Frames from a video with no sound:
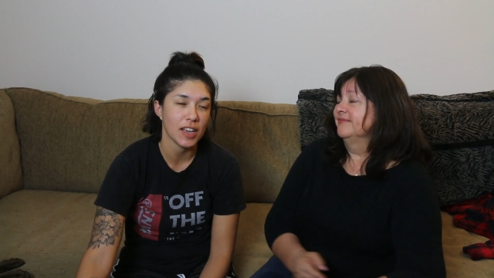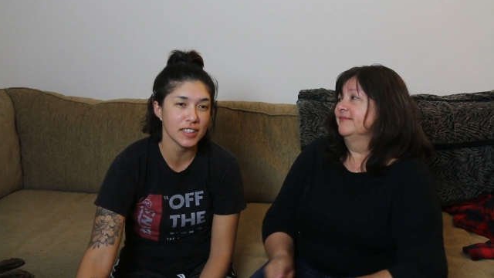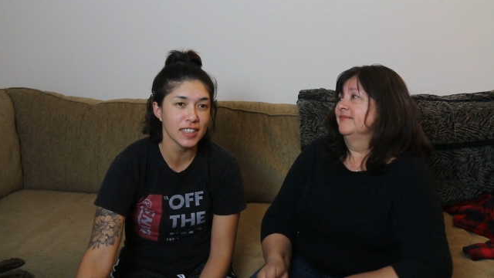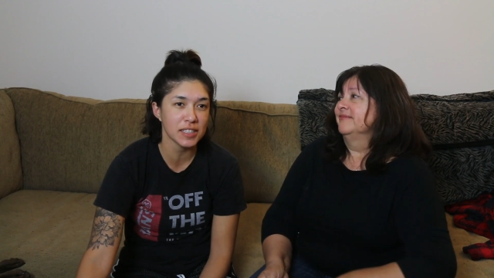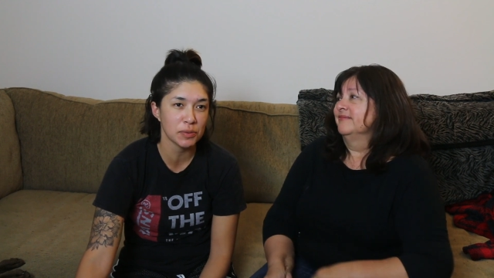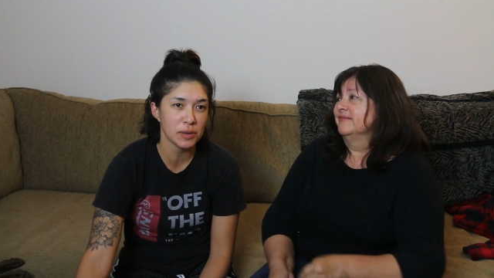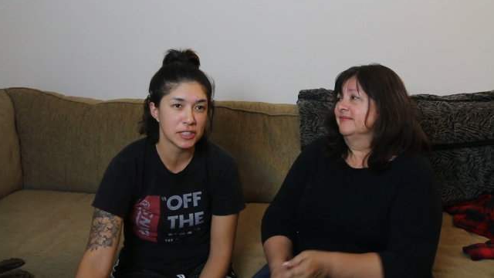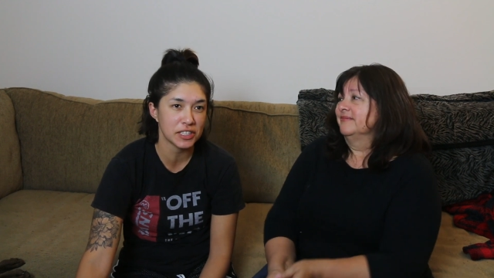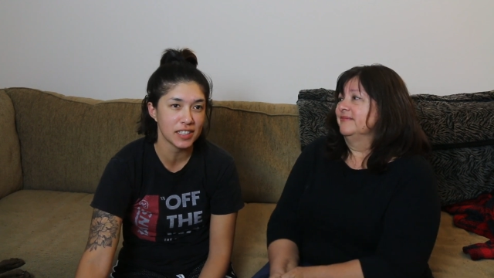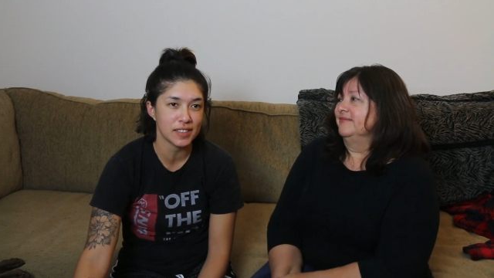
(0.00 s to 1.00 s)
Speaker 1: I think that's pretty
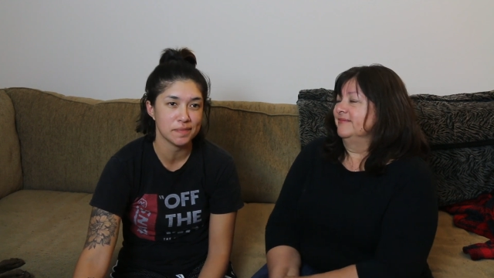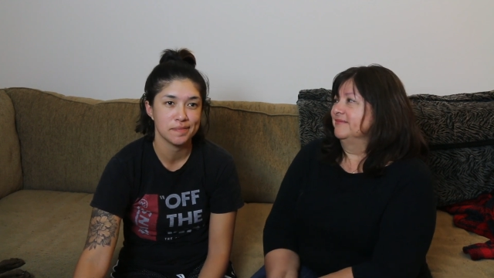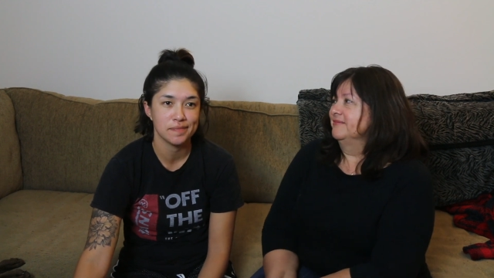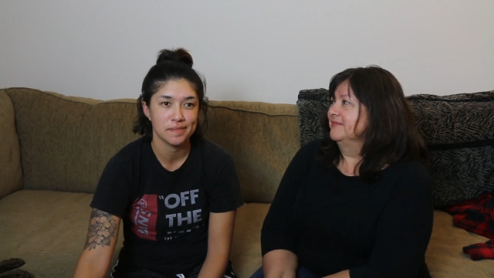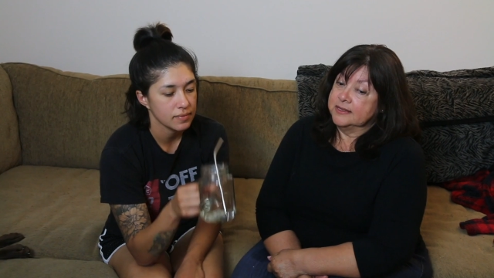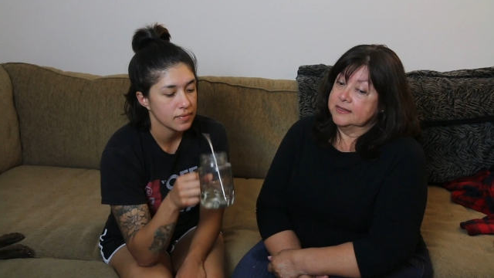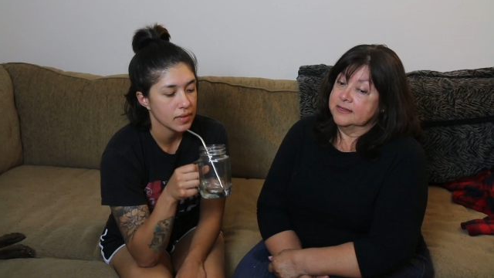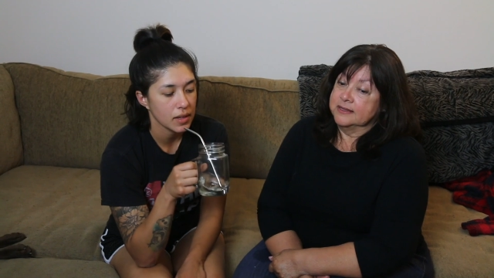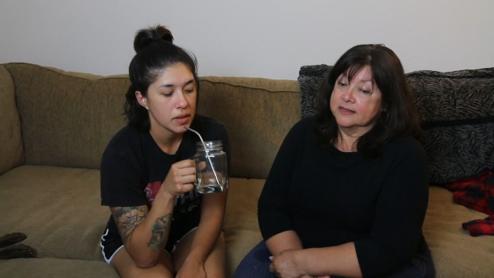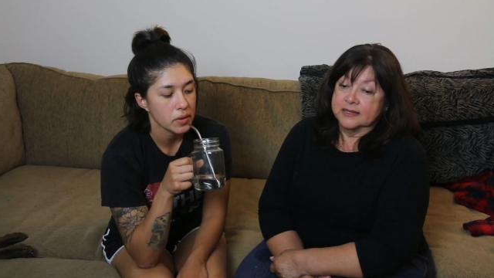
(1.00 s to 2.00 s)
much
Speaker 2: it.
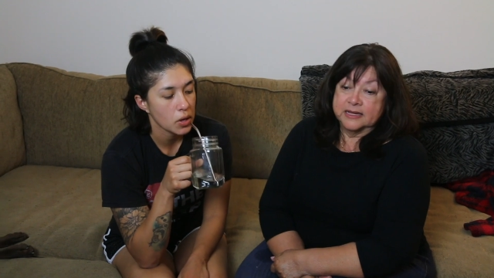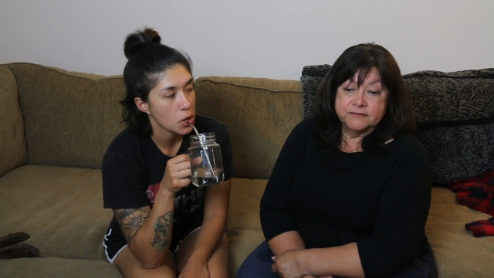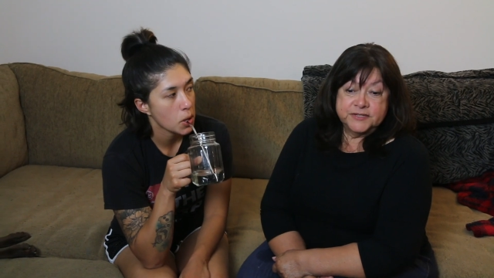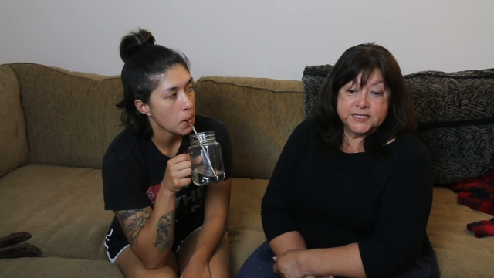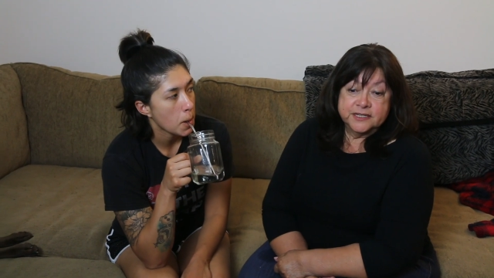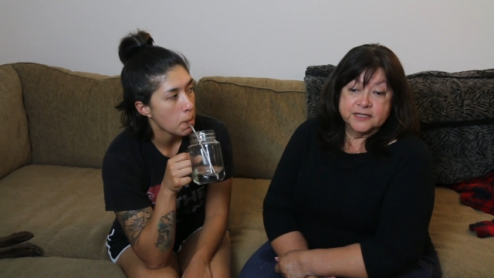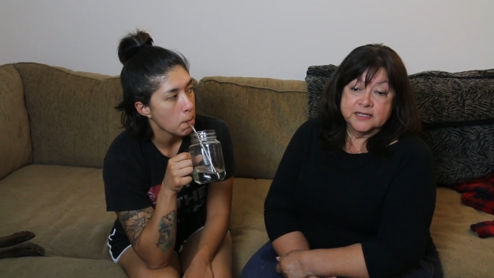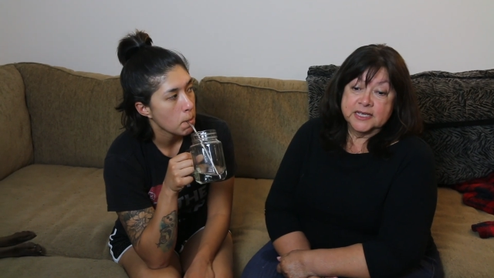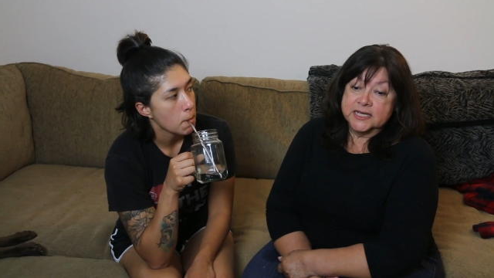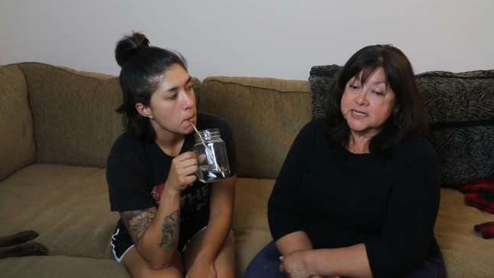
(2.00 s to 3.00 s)
Love
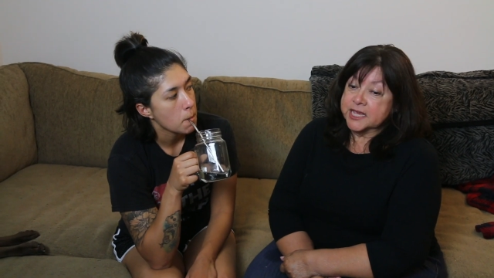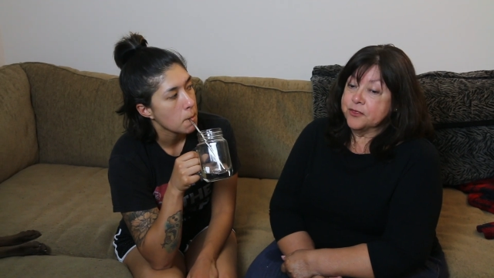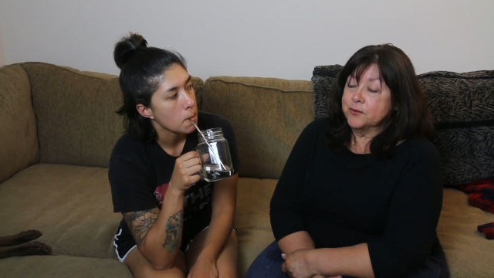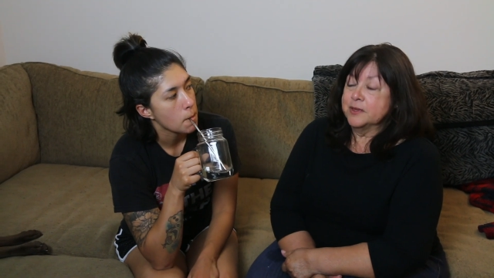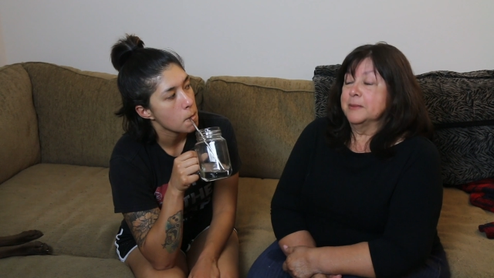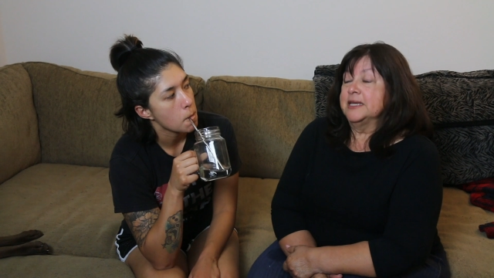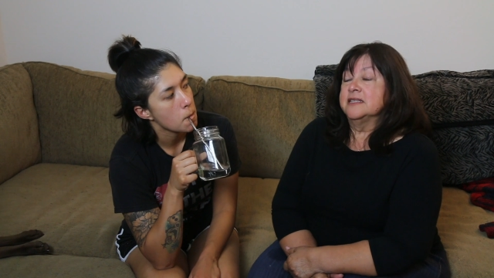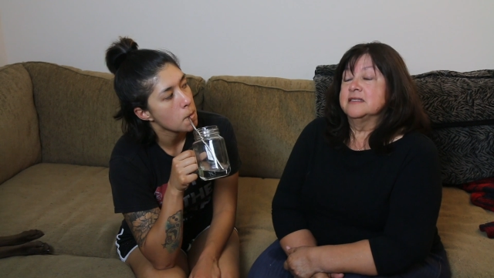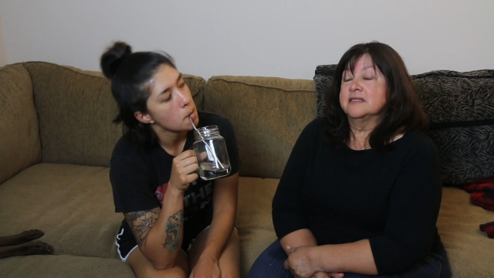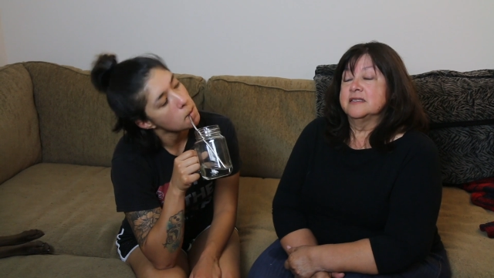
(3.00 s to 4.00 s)
to get together with my
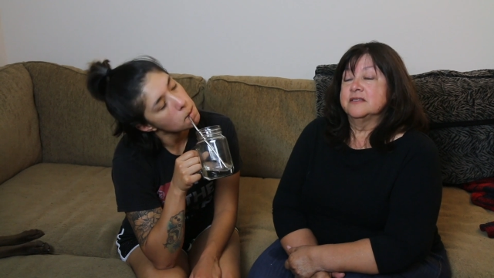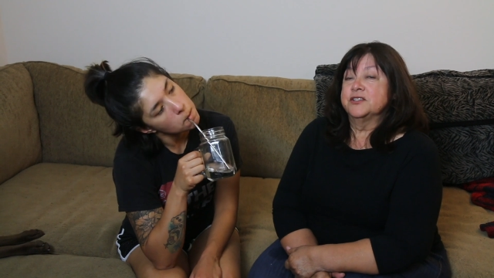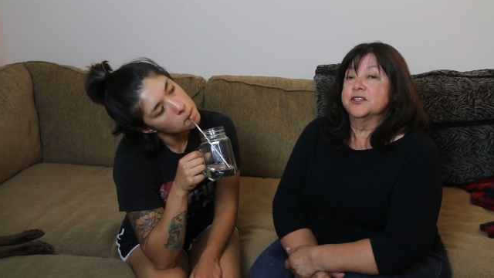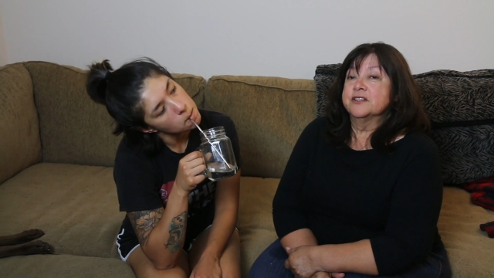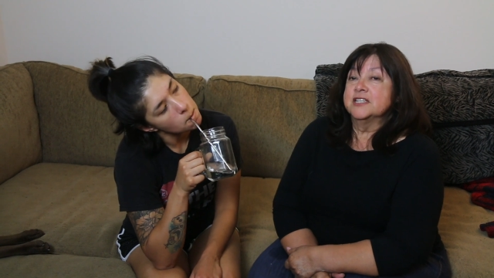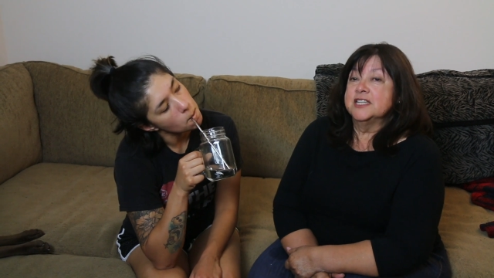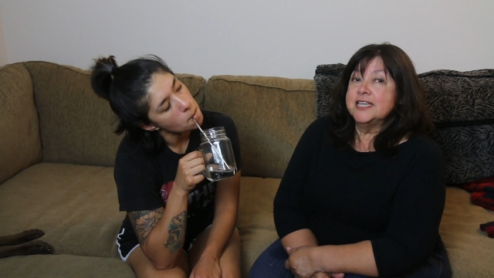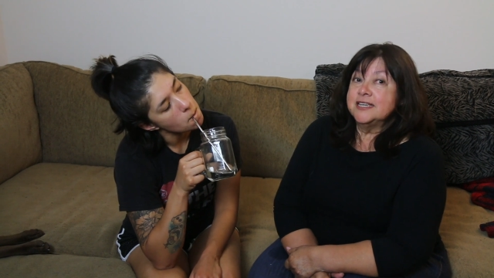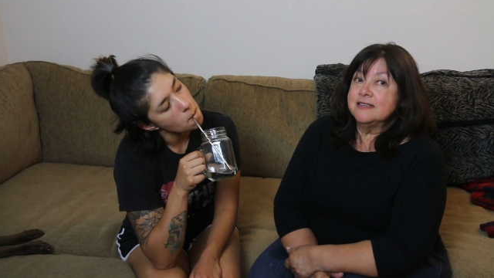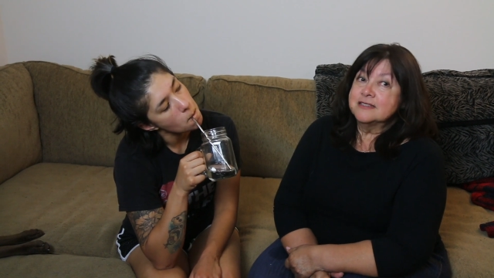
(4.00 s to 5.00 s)
sister and
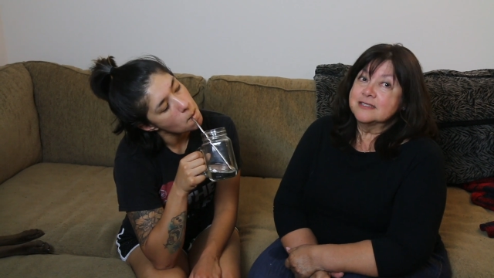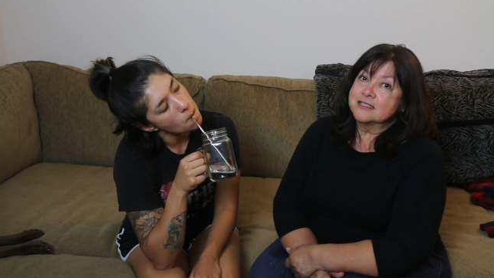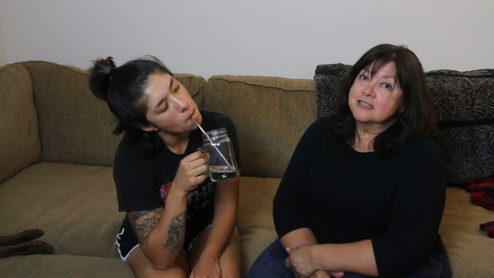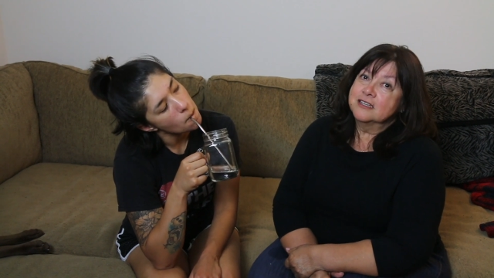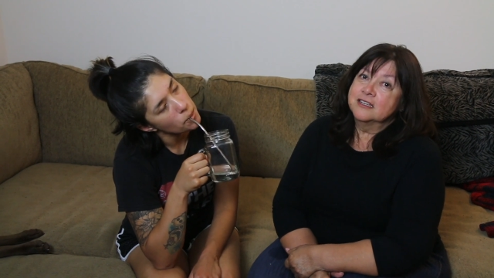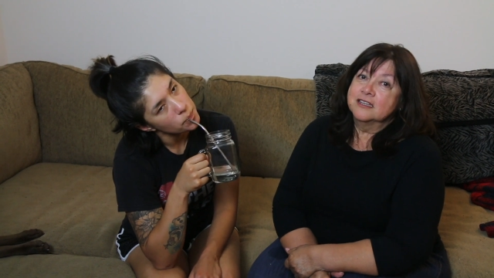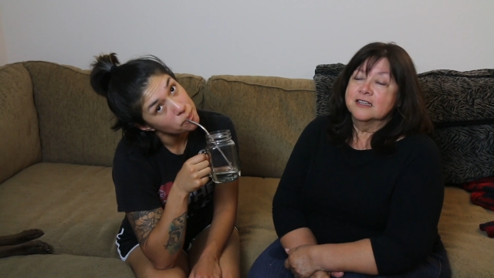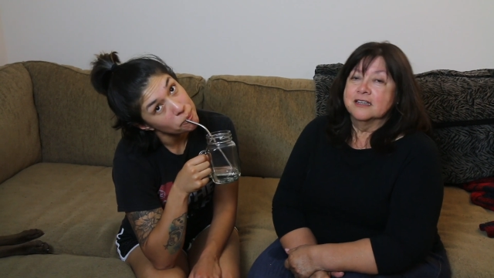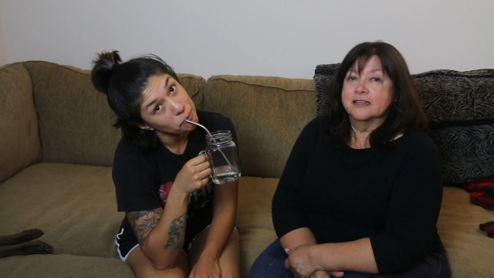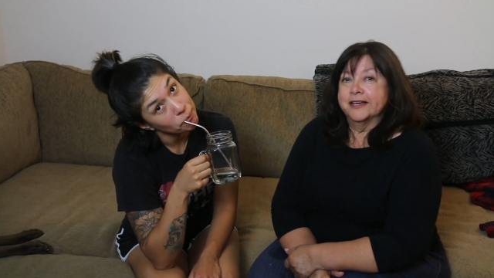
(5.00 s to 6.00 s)
niece.
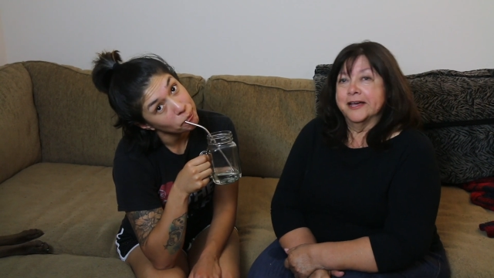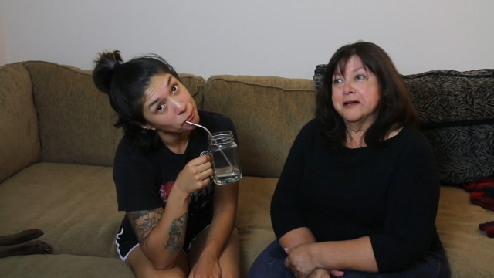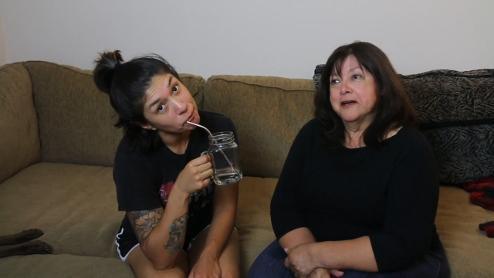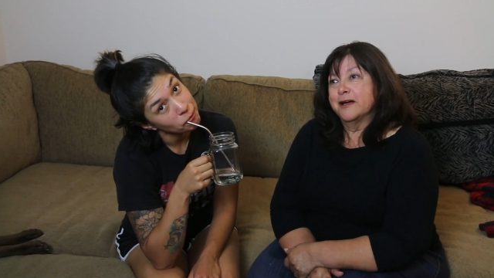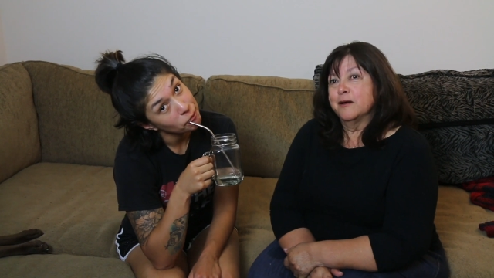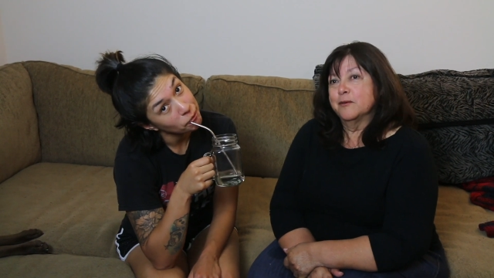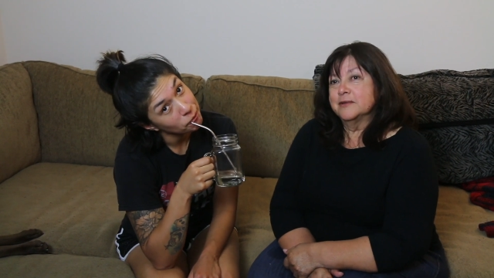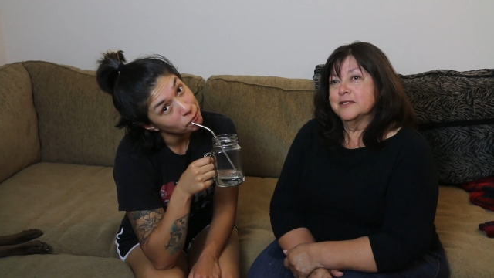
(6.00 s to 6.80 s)
Um,